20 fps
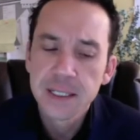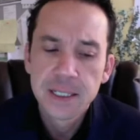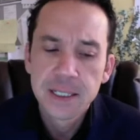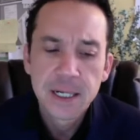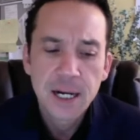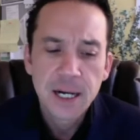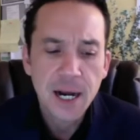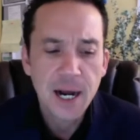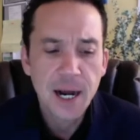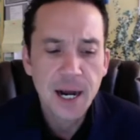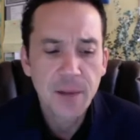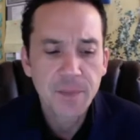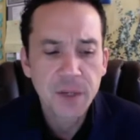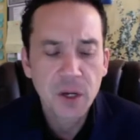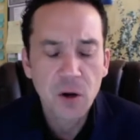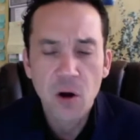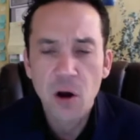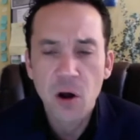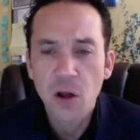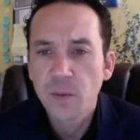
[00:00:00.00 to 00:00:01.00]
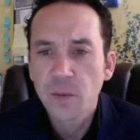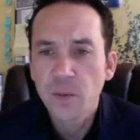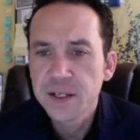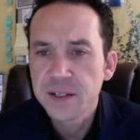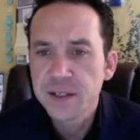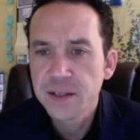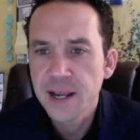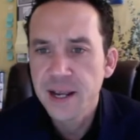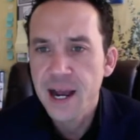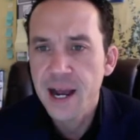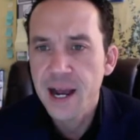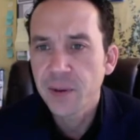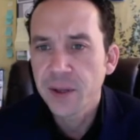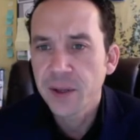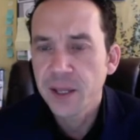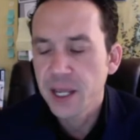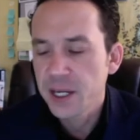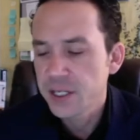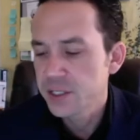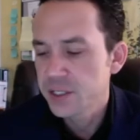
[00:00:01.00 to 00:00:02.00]
all the way to the
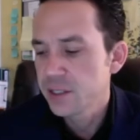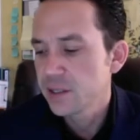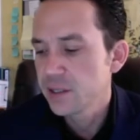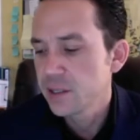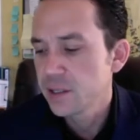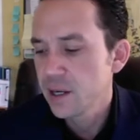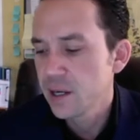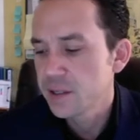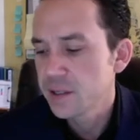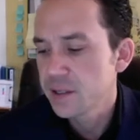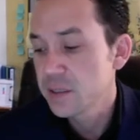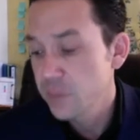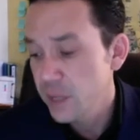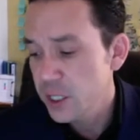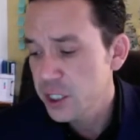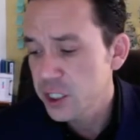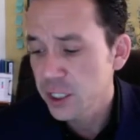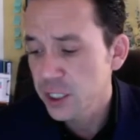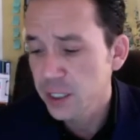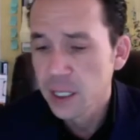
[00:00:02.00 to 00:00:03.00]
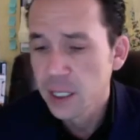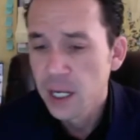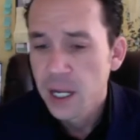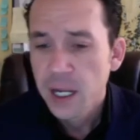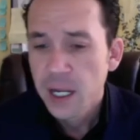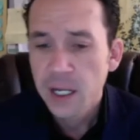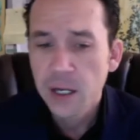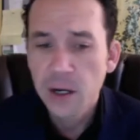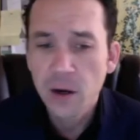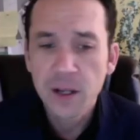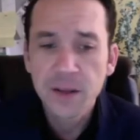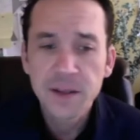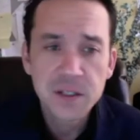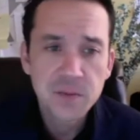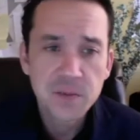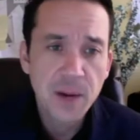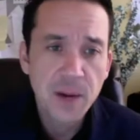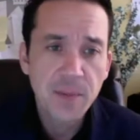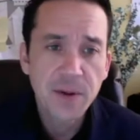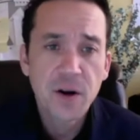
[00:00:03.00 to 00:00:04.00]
application submission. And these
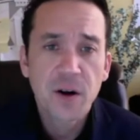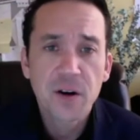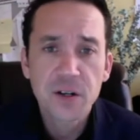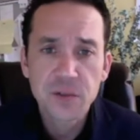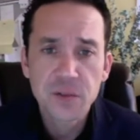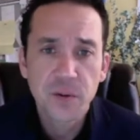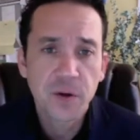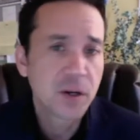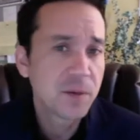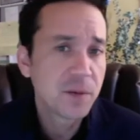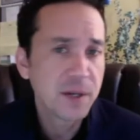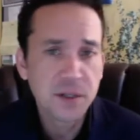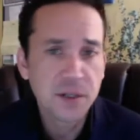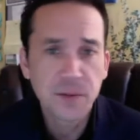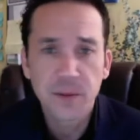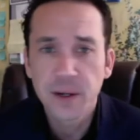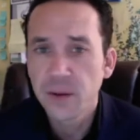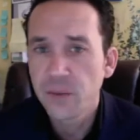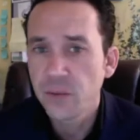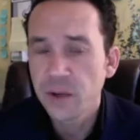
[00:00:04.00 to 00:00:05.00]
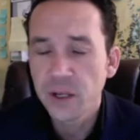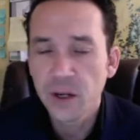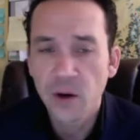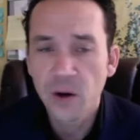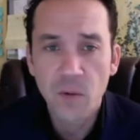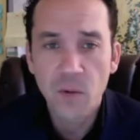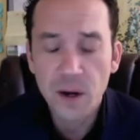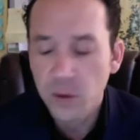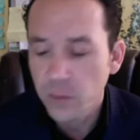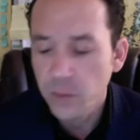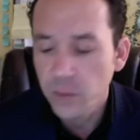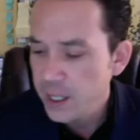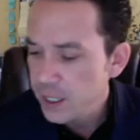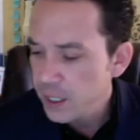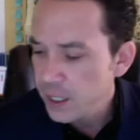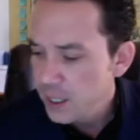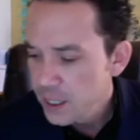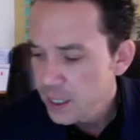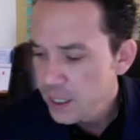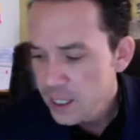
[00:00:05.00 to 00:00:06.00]
webinars, we're going to be doing, one a week,
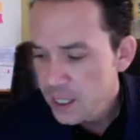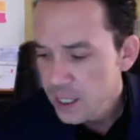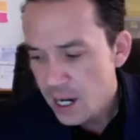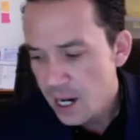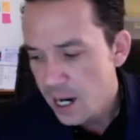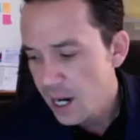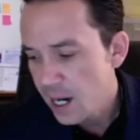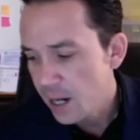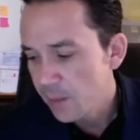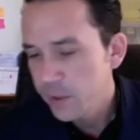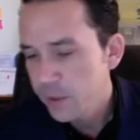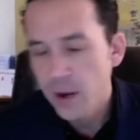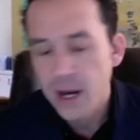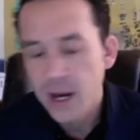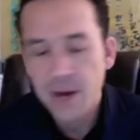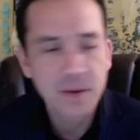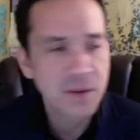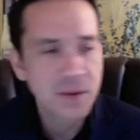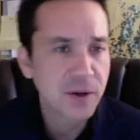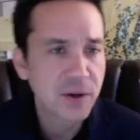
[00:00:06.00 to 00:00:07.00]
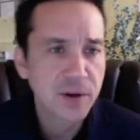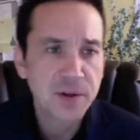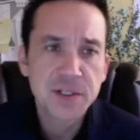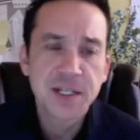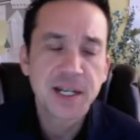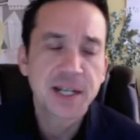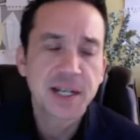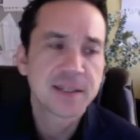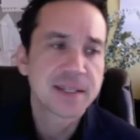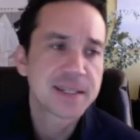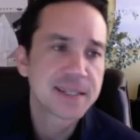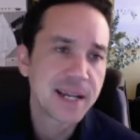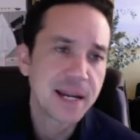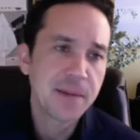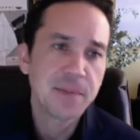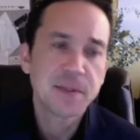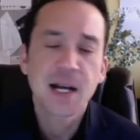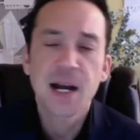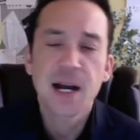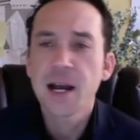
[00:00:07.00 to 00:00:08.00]
every Thursday at the same
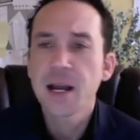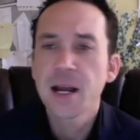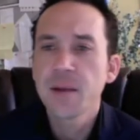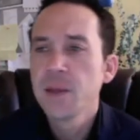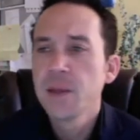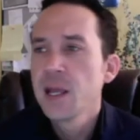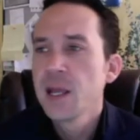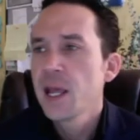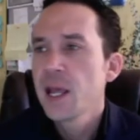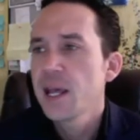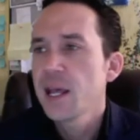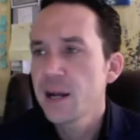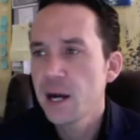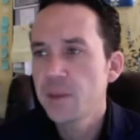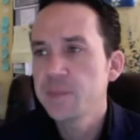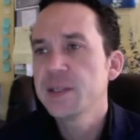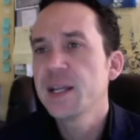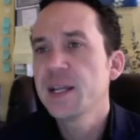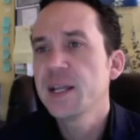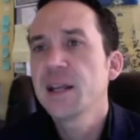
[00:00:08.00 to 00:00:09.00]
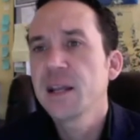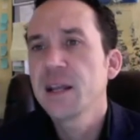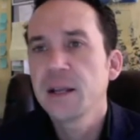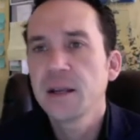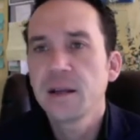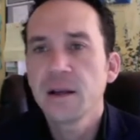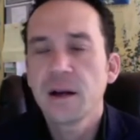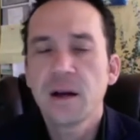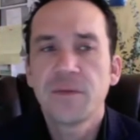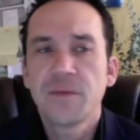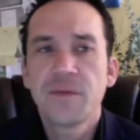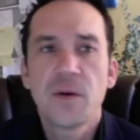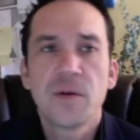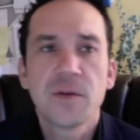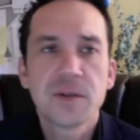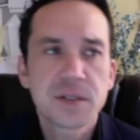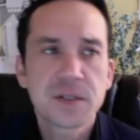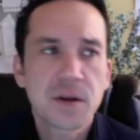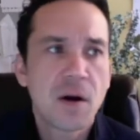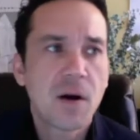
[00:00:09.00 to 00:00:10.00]
time, and updating
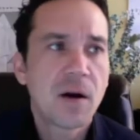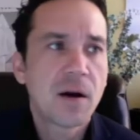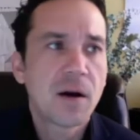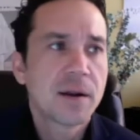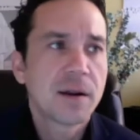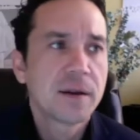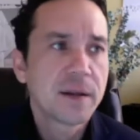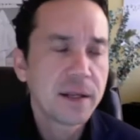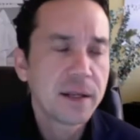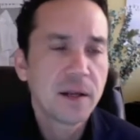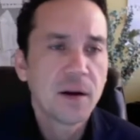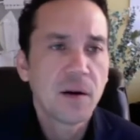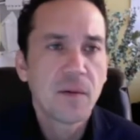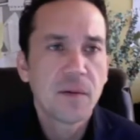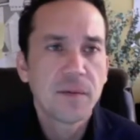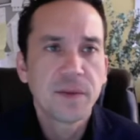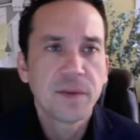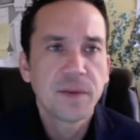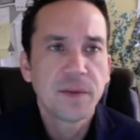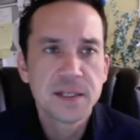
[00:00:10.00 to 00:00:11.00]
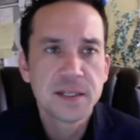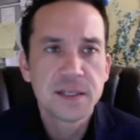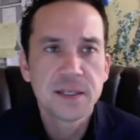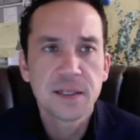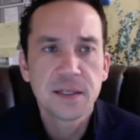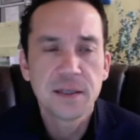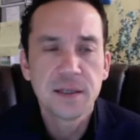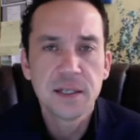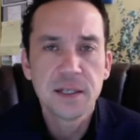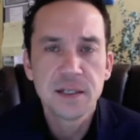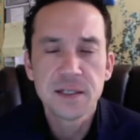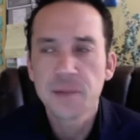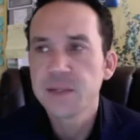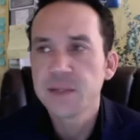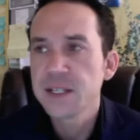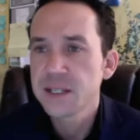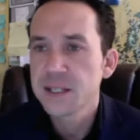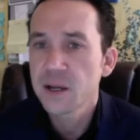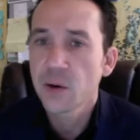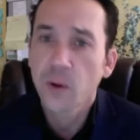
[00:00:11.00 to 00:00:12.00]
folks on, these
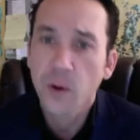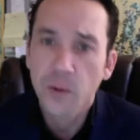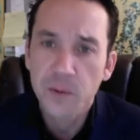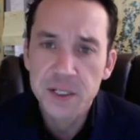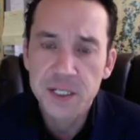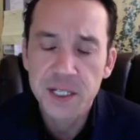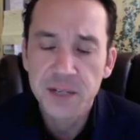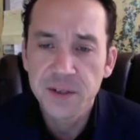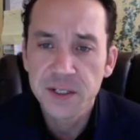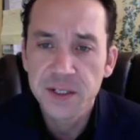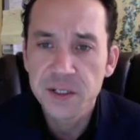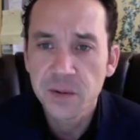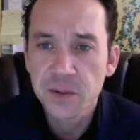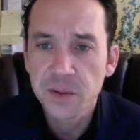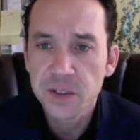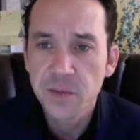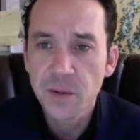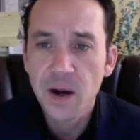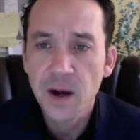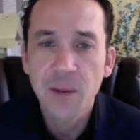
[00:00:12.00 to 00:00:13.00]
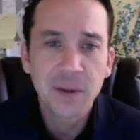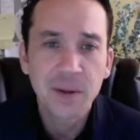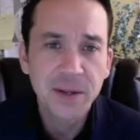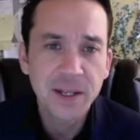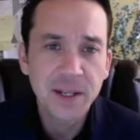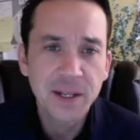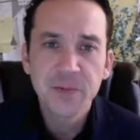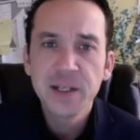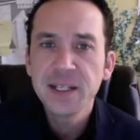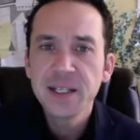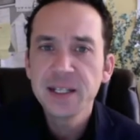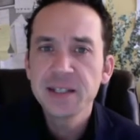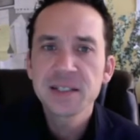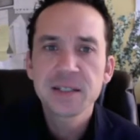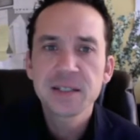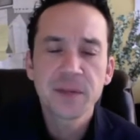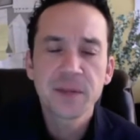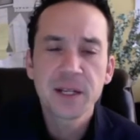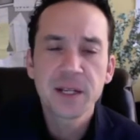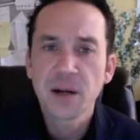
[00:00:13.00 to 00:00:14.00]
updates that we're receiving too as well. I believe we did
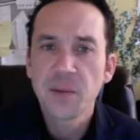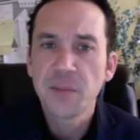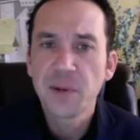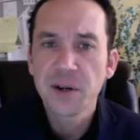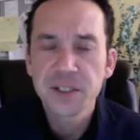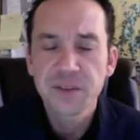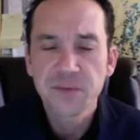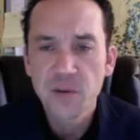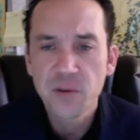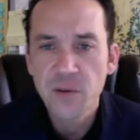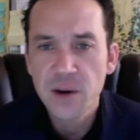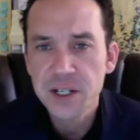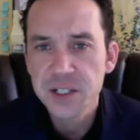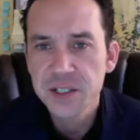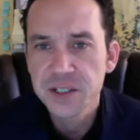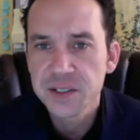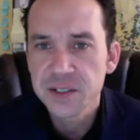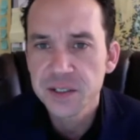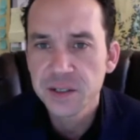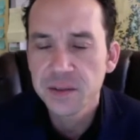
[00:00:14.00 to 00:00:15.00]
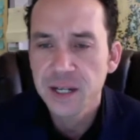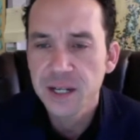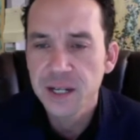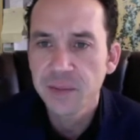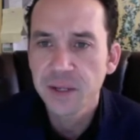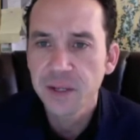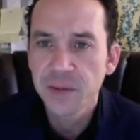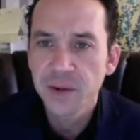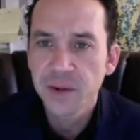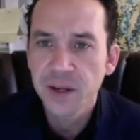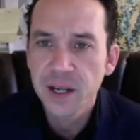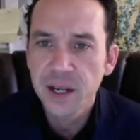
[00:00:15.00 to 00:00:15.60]
submit a bunch of questions too, Tom, didn't we?